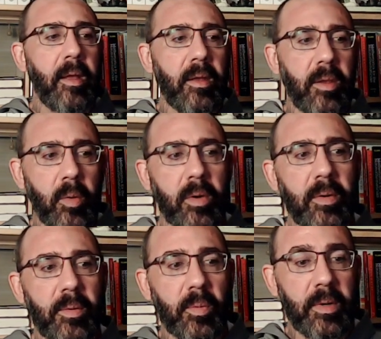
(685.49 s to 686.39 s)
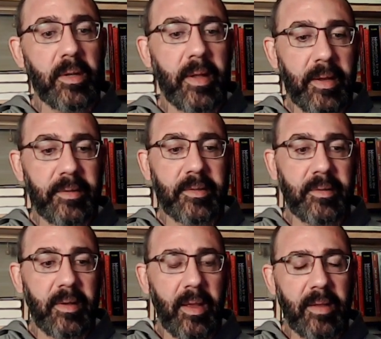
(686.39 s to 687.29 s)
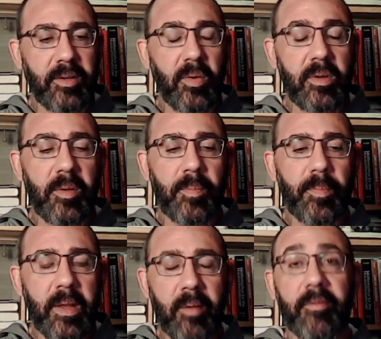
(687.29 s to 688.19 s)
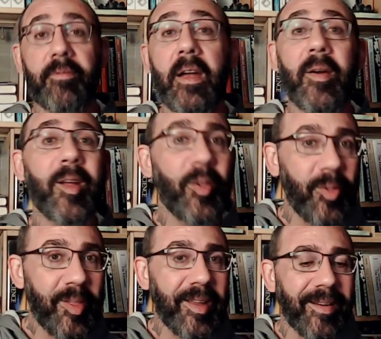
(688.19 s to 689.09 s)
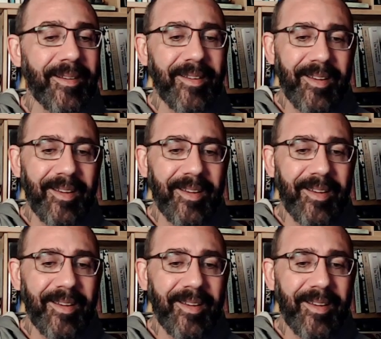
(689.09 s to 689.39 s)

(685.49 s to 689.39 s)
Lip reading: You're going to realize it's going to become very clear